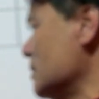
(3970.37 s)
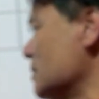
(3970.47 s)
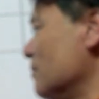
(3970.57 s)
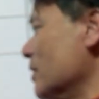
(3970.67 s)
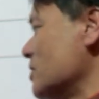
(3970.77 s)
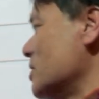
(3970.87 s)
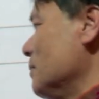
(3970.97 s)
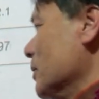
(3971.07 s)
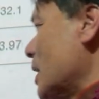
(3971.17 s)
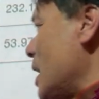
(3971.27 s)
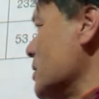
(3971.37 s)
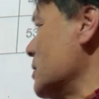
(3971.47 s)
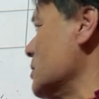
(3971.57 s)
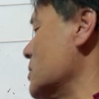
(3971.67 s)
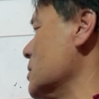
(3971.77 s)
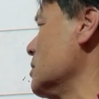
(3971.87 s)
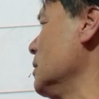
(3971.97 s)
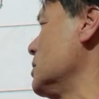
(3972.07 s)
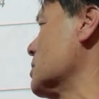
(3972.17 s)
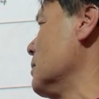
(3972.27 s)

is a very simple gas. This is just a